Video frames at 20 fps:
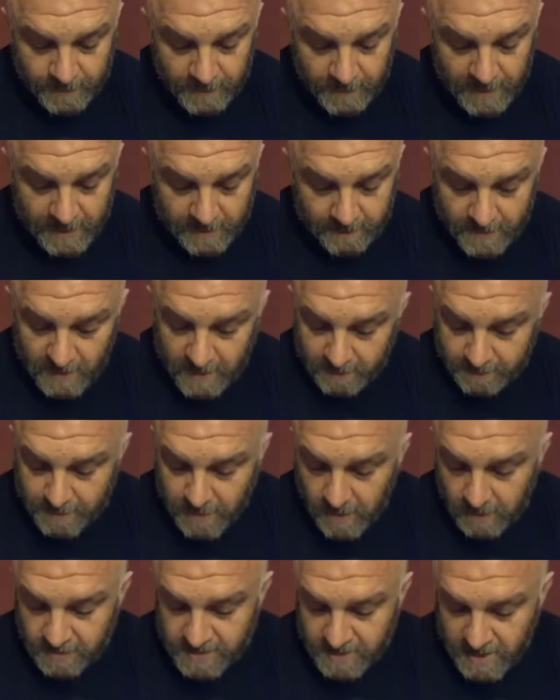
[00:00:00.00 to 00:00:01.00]
Can it be
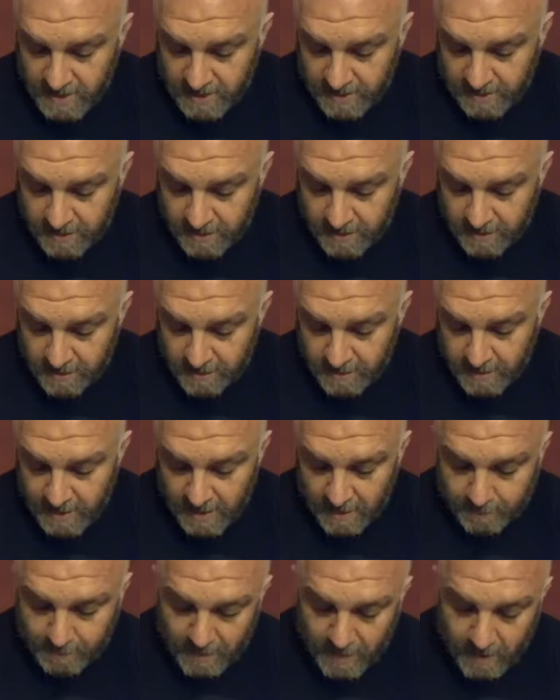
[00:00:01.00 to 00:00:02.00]
imposed on you
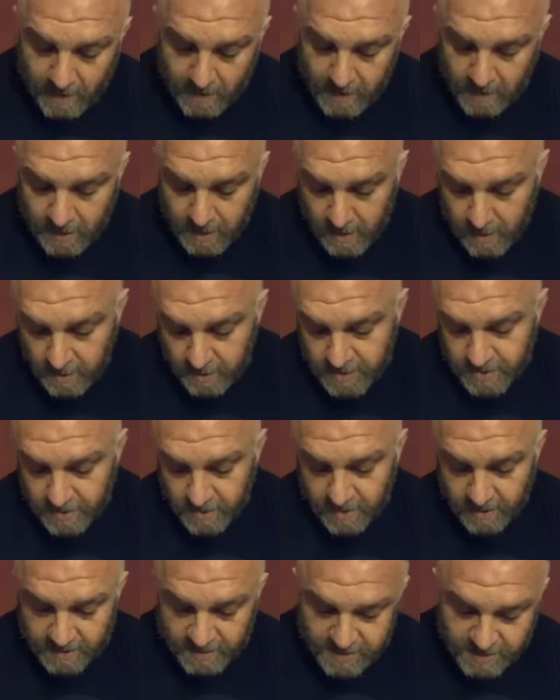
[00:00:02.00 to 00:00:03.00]
by a parent, a coach,
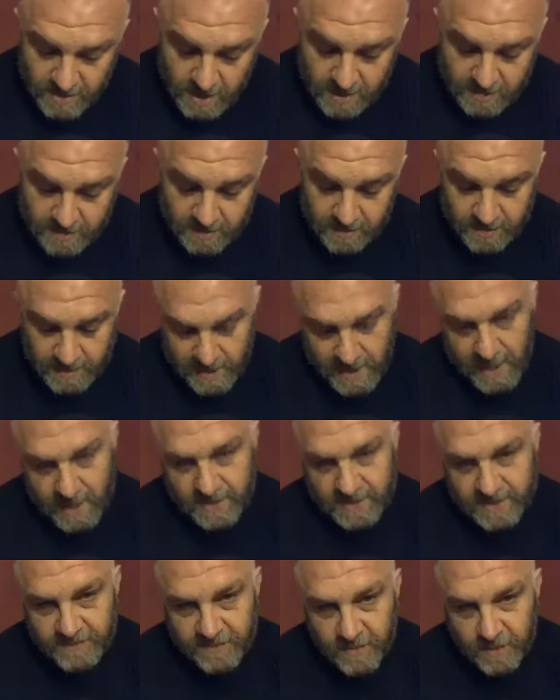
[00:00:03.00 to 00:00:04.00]
or an instructor?
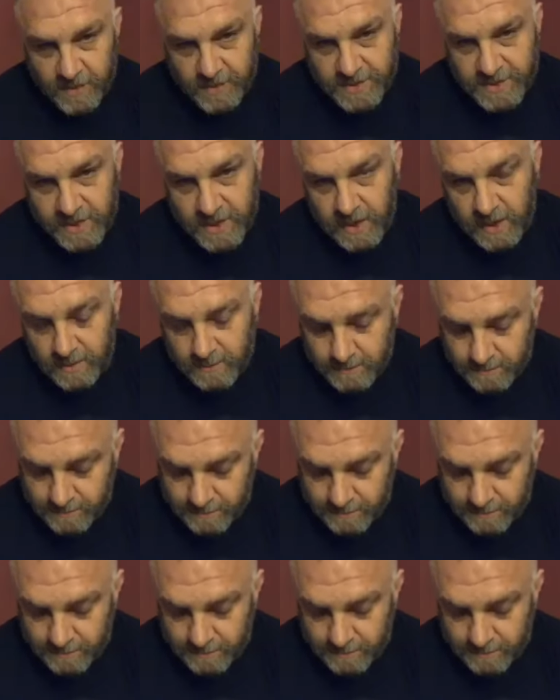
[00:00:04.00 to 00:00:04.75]
Yes, of course it can.